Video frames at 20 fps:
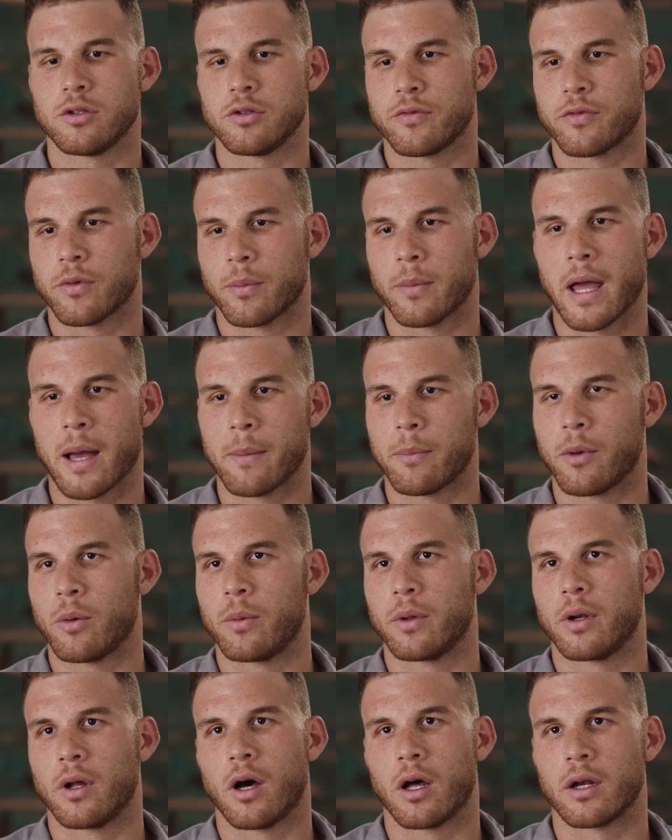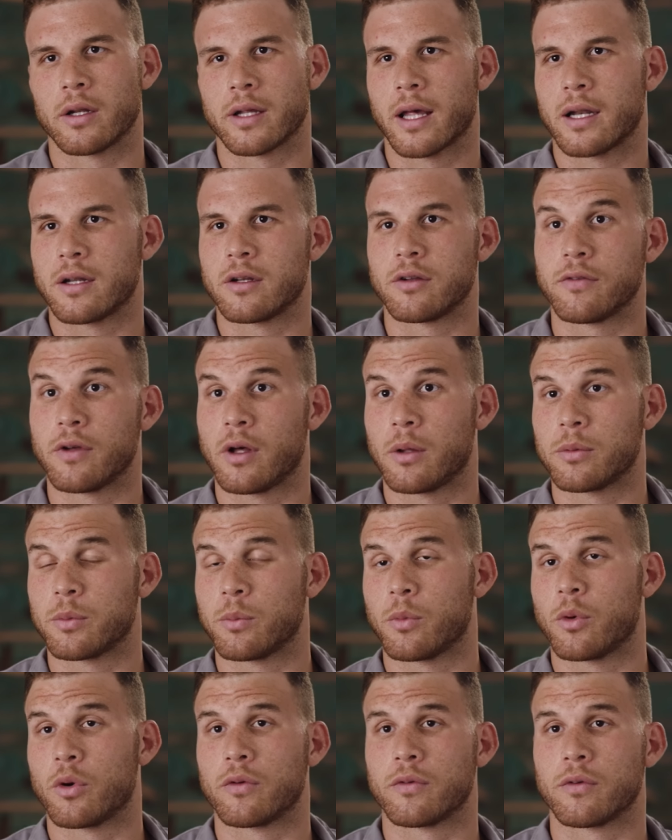from that moment on, it kind of developed
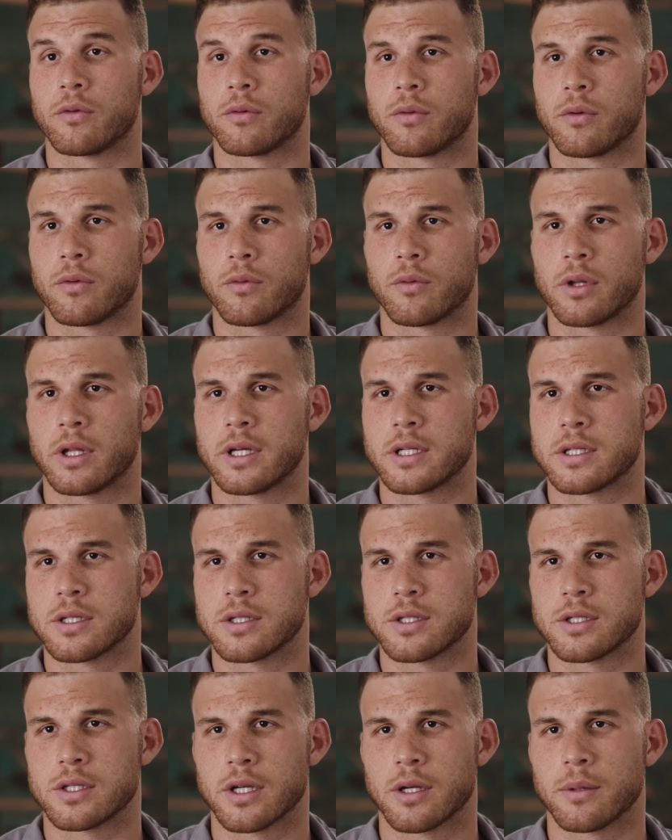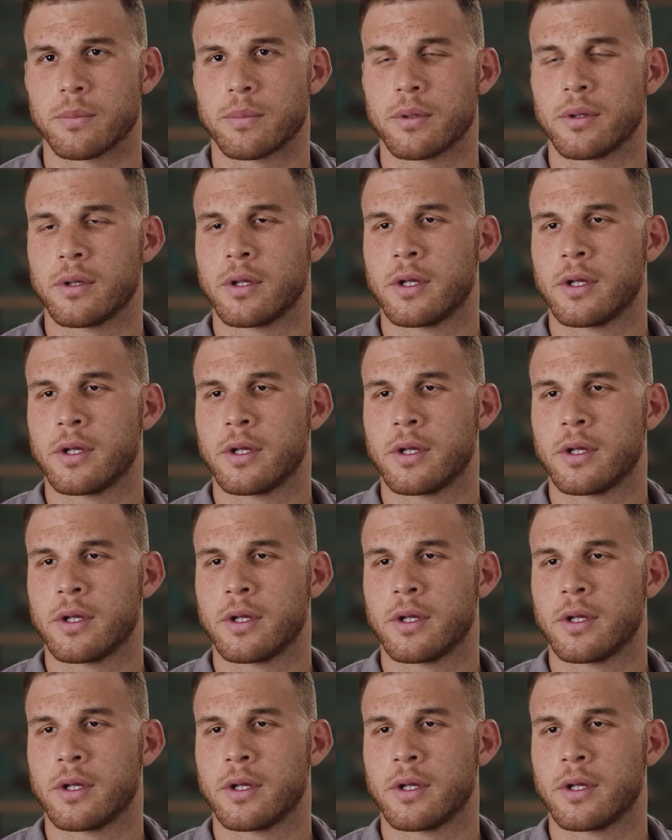more of a relationship.